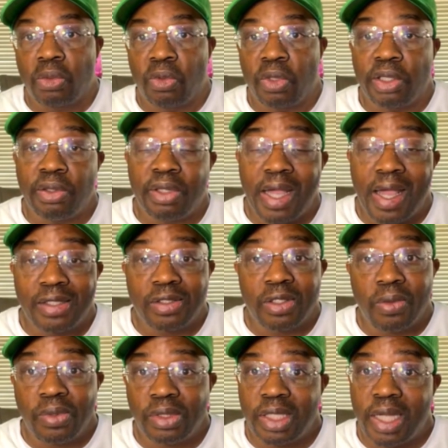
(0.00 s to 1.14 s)
Well, you guys
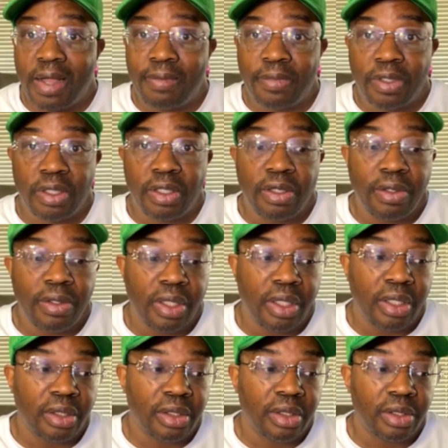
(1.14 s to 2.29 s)
know what time of the year it
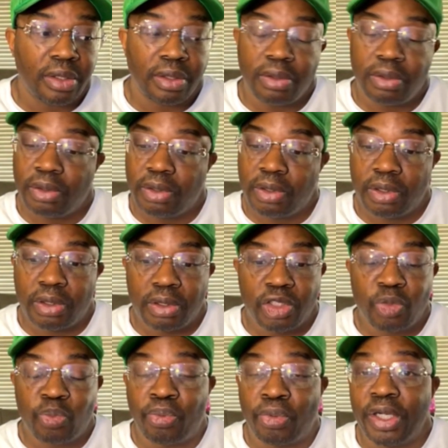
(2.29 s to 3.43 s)
is. It's
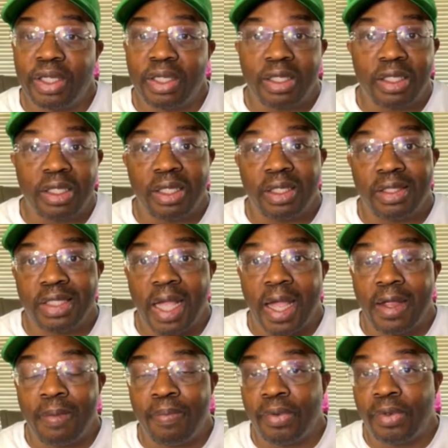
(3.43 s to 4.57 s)
spring again. It's
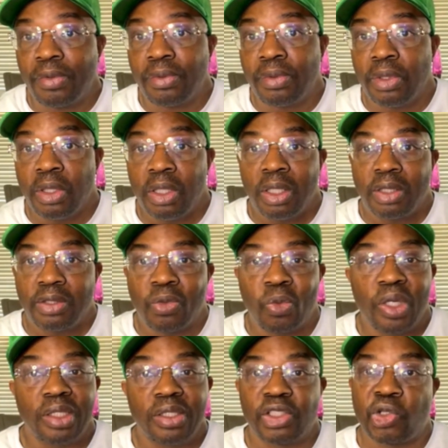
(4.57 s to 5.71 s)
April. The
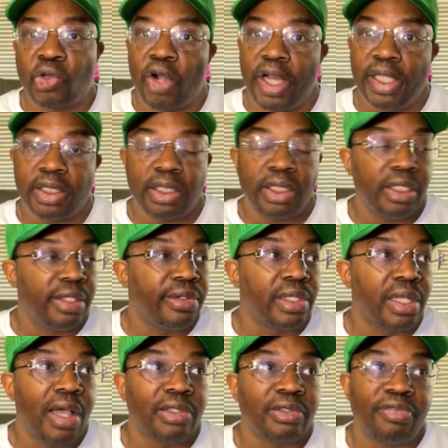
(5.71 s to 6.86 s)
weather's crazy here
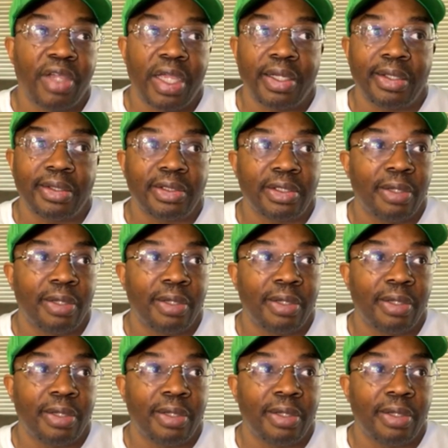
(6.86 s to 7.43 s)
in Las Vegas.